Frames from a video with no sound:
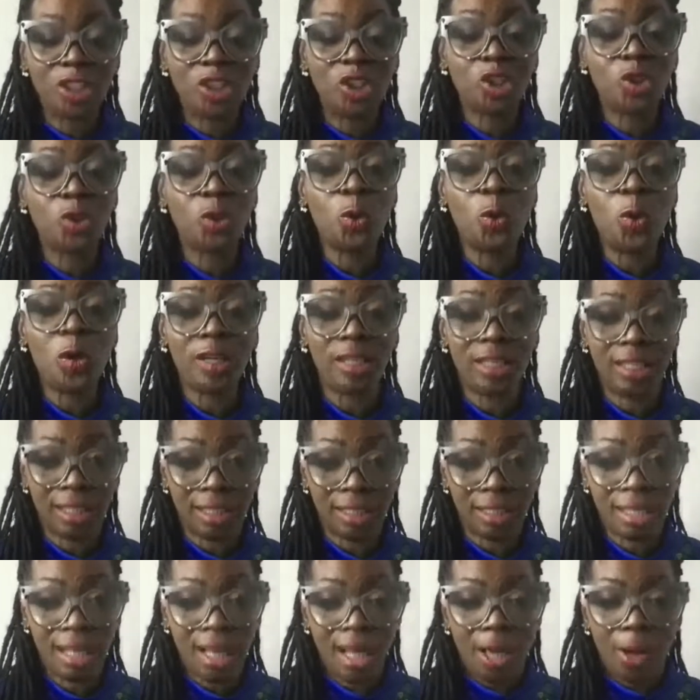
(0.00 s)

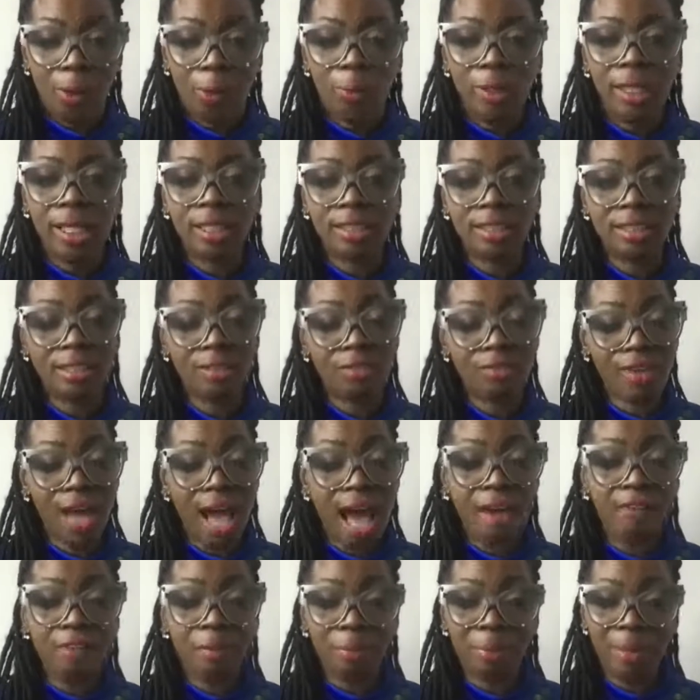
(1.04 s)
surely we could
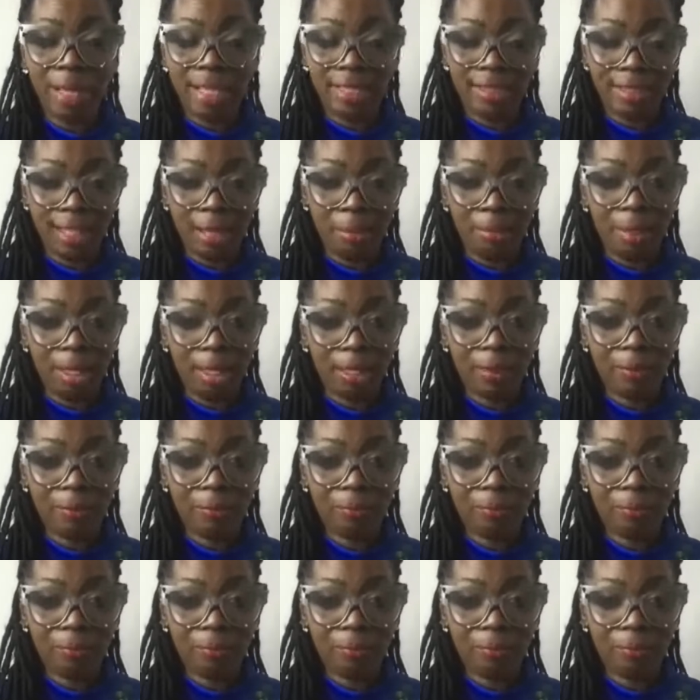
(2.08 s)
survive a pandemic.